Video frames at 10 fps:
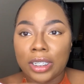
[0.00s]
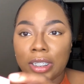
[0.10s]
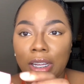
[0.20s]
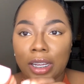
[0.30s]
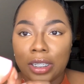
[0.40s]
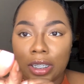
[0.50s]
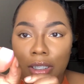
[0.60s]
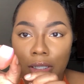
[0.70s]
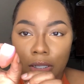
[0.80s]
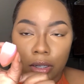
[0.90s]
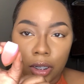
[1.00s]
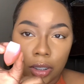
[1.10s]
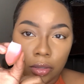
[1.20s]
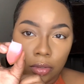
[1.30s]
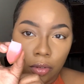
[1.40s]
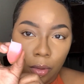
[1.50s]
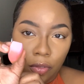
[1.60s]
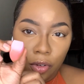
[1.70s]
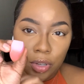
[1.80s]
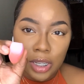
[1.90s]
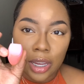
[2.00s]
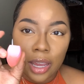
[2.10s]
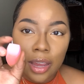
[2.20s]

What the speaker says: slanted, sorry, let me focus that.